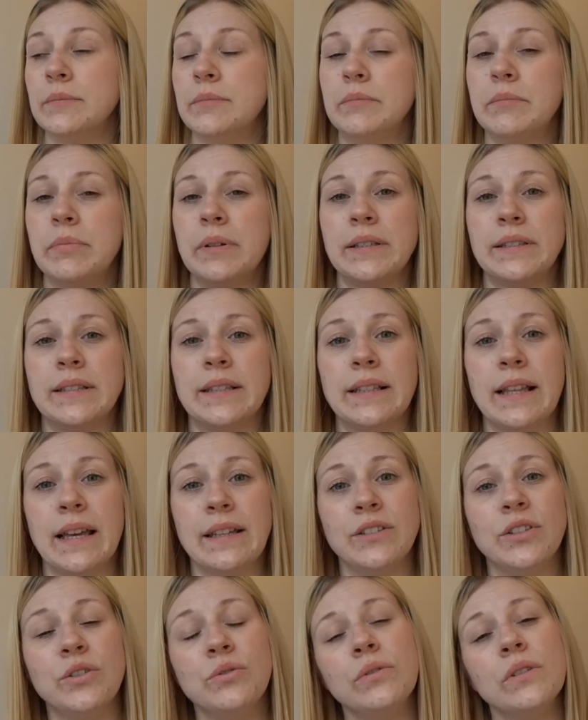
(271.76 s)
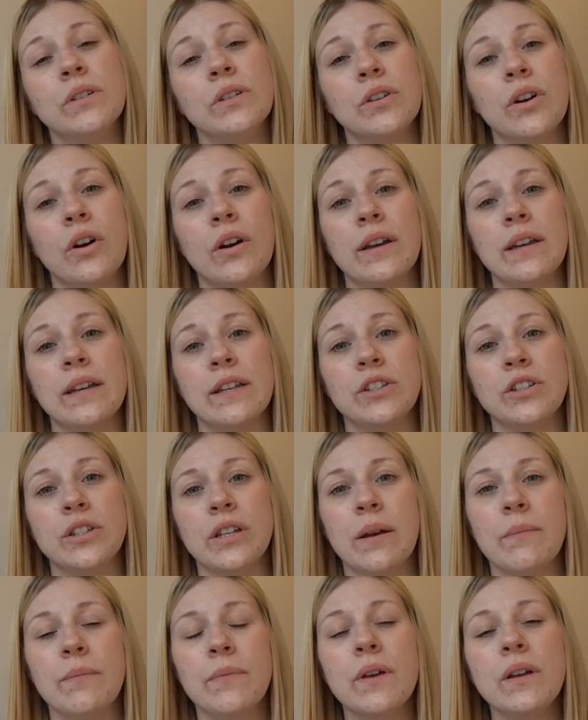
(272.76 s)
places like New Look or H&M,